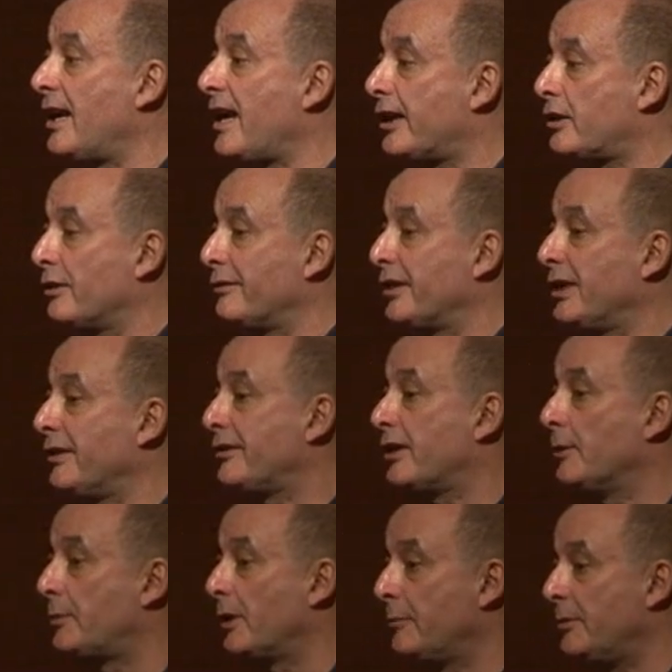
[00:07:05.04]
lack of
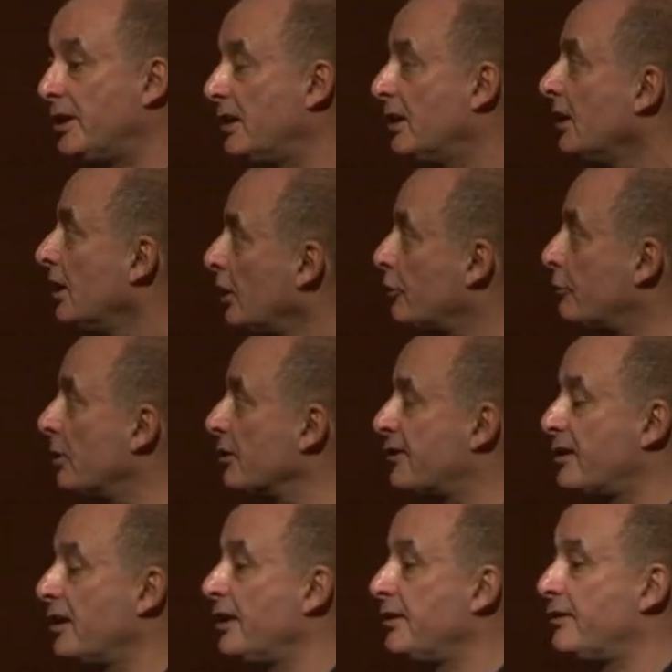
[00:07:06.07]
NF-kappaB
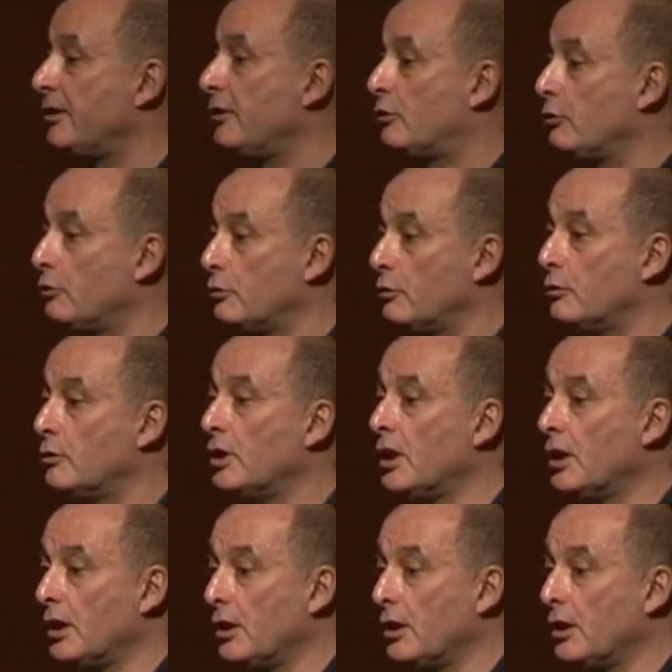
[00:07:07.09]
translates into